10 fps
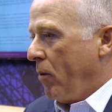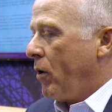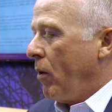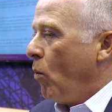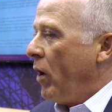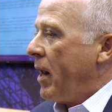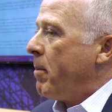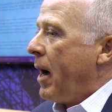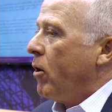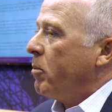you know, a one M
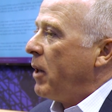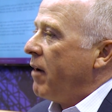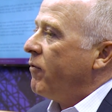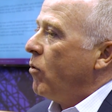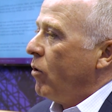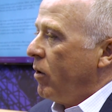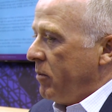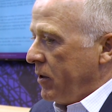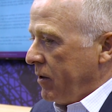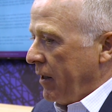power platform.
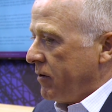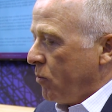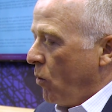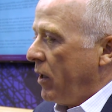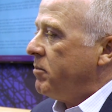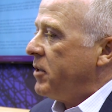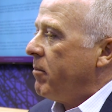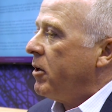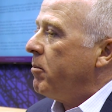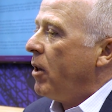It, it's one M two
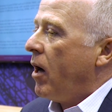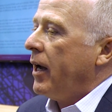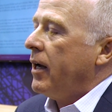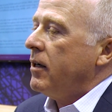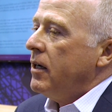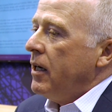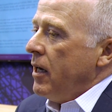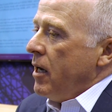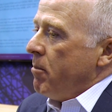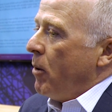M compliant.
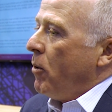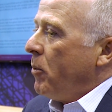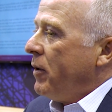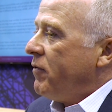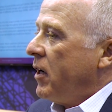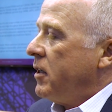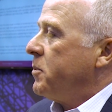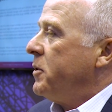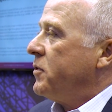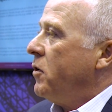But what we've done
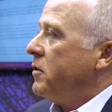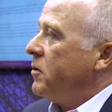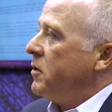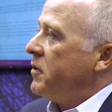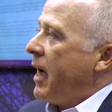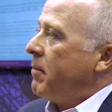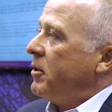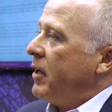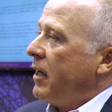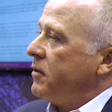is we've also
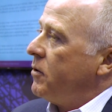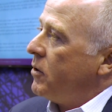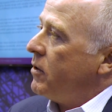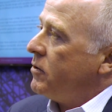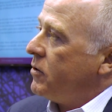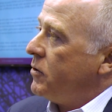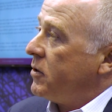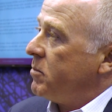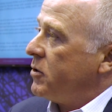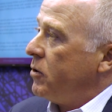adapted that to to
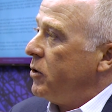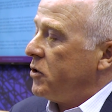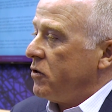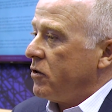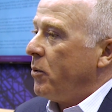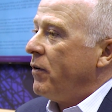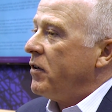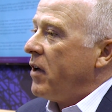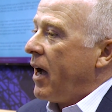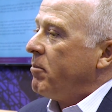some solutions. So we've
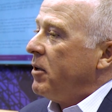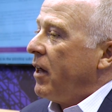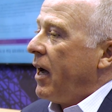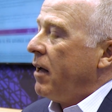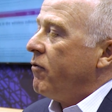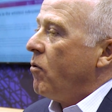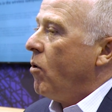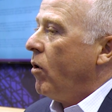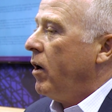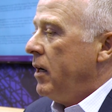adapted that
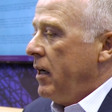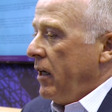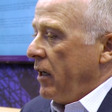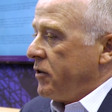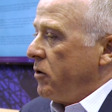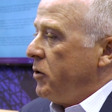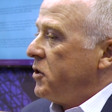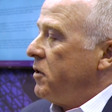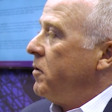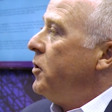for a
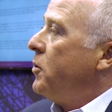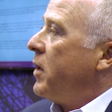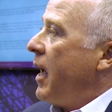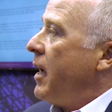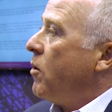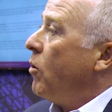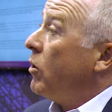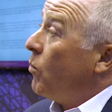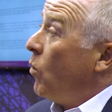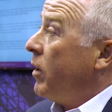solution in the U K
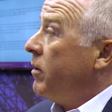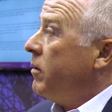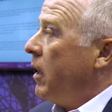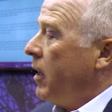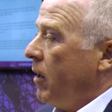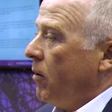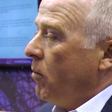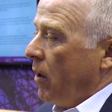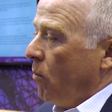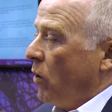called One uh,
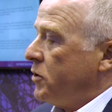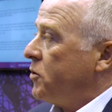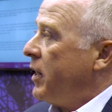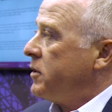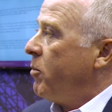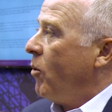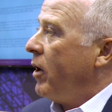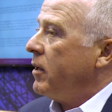One Transport,